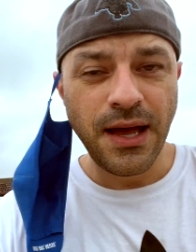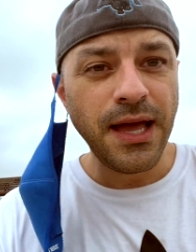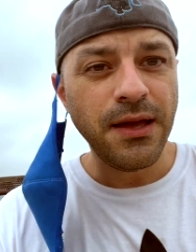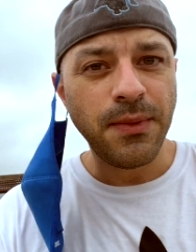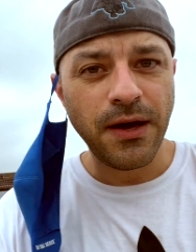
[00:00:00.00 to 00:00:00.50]
I
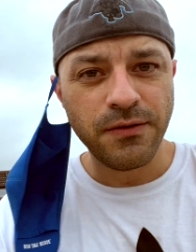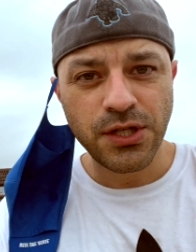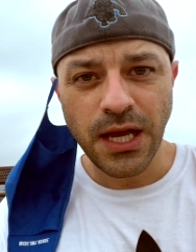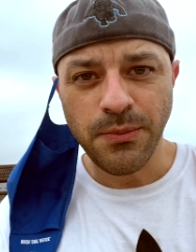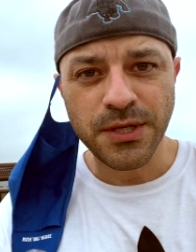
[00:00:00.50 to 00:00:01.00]
am out of
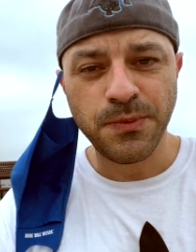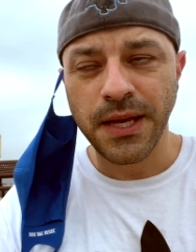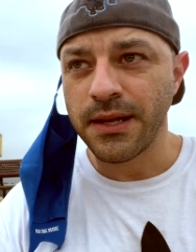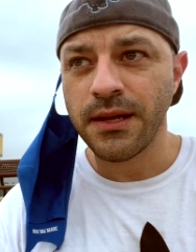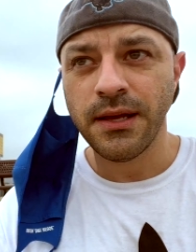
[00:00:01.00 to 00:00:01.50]
shape. It's
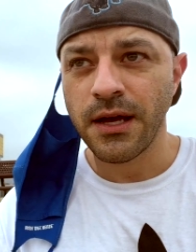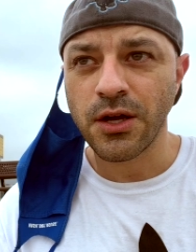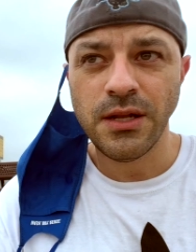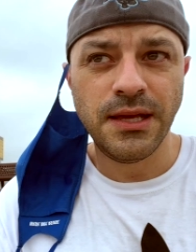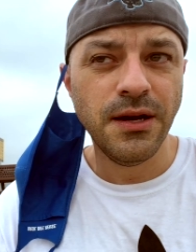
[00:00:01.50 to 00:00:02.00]
been a
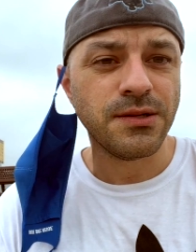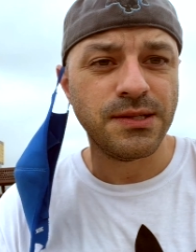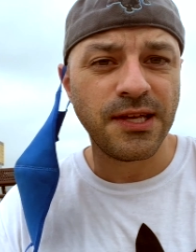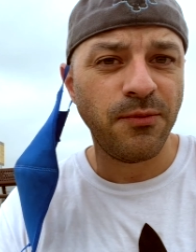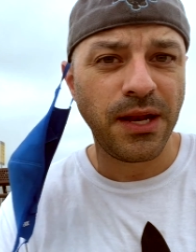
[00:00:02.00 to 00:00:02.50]
good year
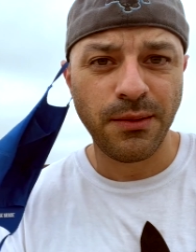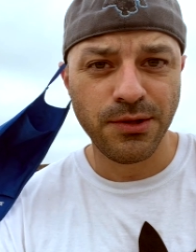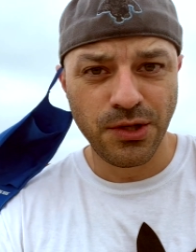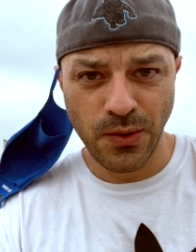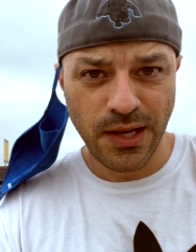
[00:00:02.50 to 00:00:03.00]
since I've been able
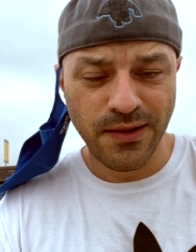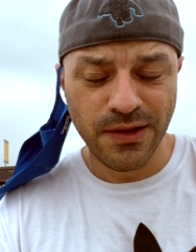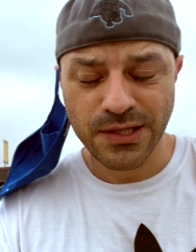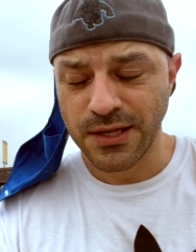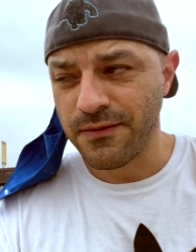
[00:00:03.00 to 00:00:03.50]
to do any of
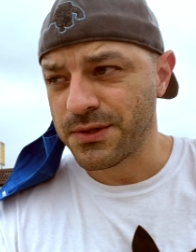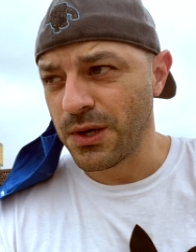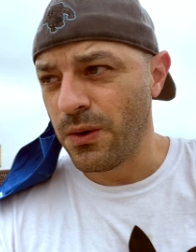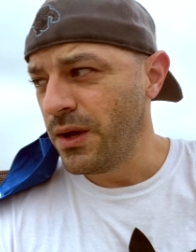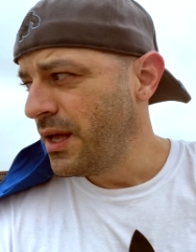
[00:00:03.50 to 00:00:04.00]
this stuff,
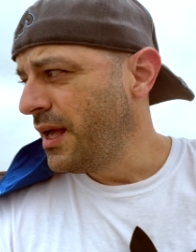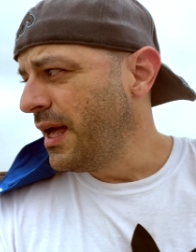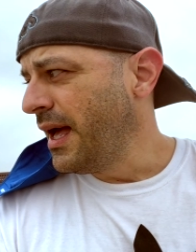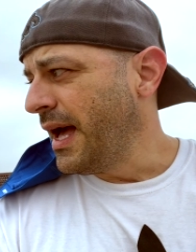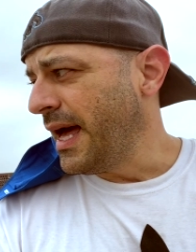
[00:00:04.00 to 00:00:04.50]
so
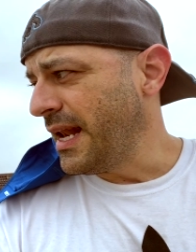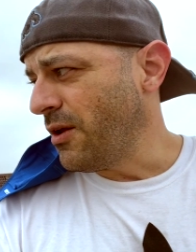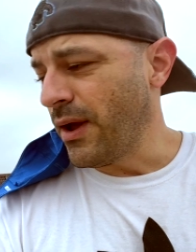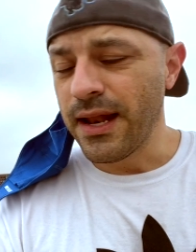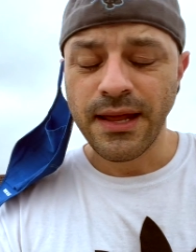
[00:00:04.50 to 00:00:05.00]
at any
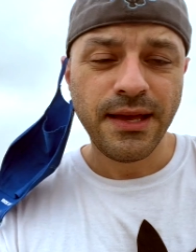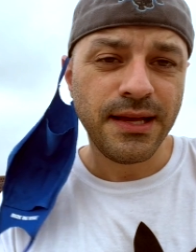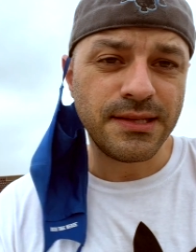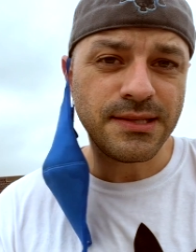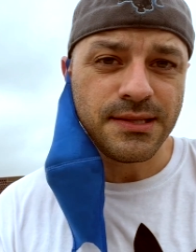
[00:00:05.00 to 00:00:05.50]
rate,
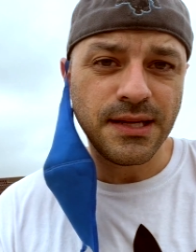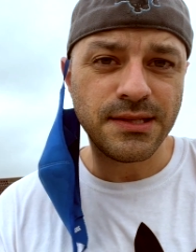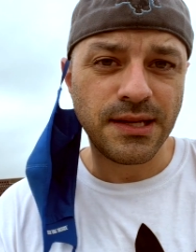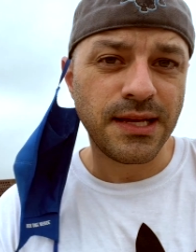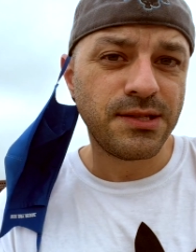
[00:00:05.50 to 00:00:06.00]
it's
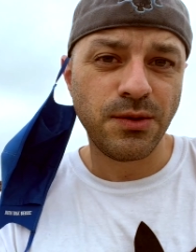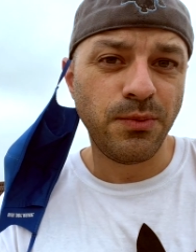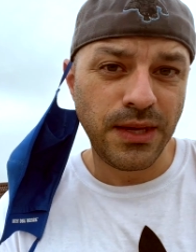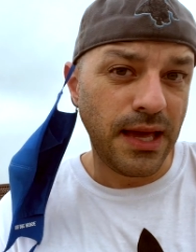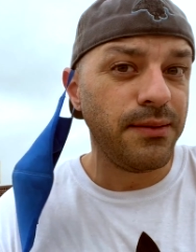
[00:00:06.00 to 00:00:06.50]
it's nice to
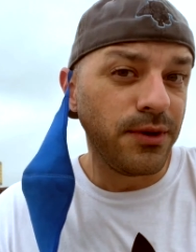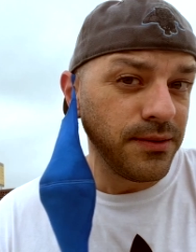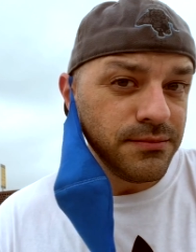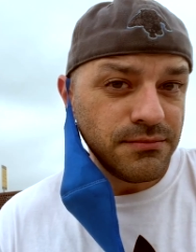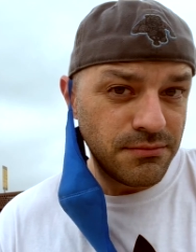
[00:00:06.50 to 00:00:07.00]
be able,
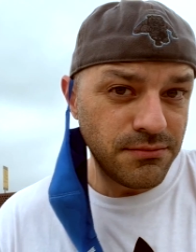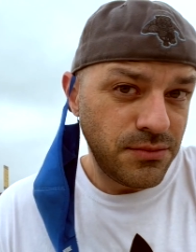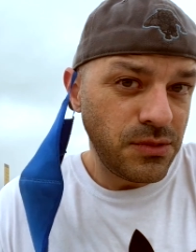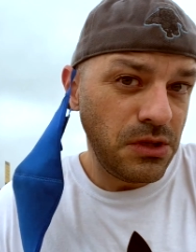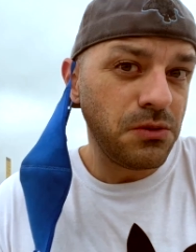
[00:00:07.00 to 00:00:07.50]

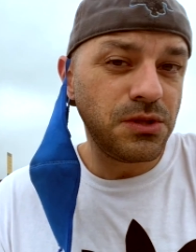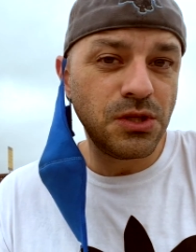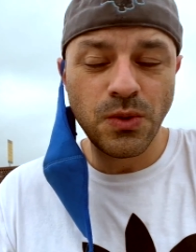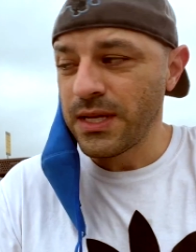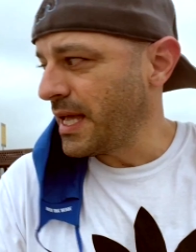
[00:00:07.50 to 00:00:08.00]
you know, to
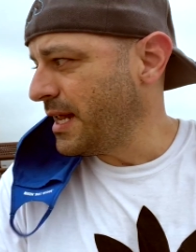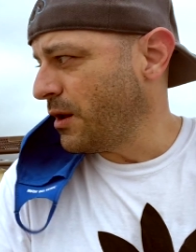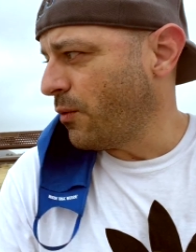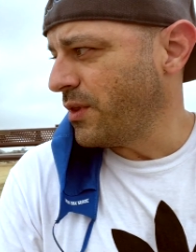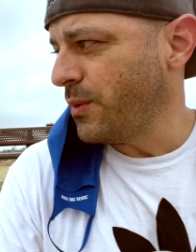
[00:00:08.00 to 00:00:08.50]
do it again.
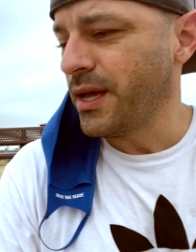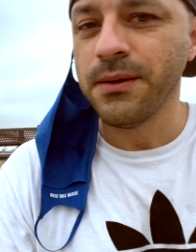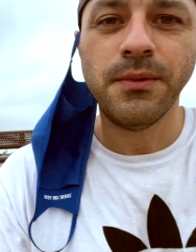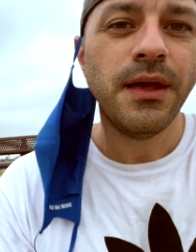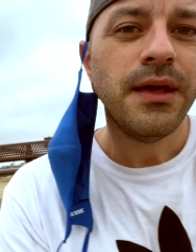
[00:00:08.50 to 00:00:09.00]
Hopefully, we can
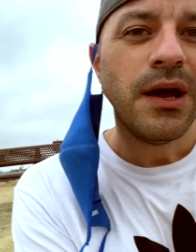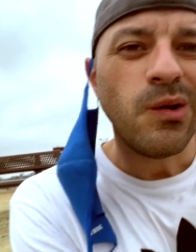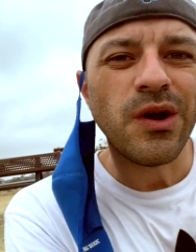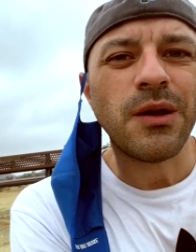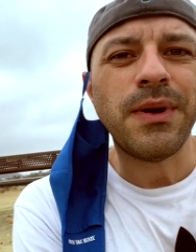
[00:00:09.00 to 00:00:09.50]

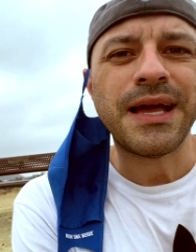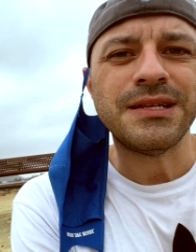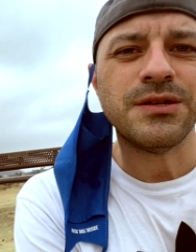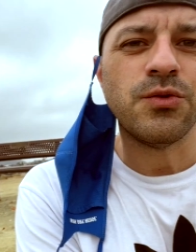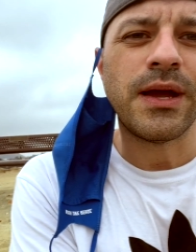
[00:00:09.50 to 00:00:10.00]
work it back
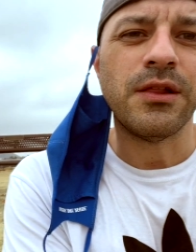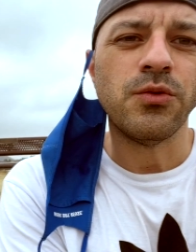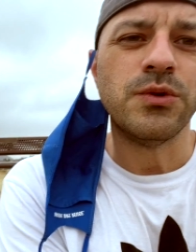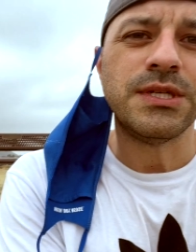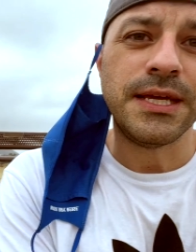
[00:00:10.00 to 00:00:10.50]
into the
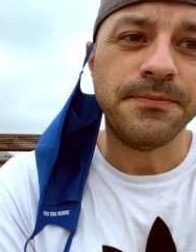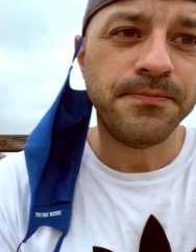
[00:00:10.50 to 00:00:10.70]
regular routine.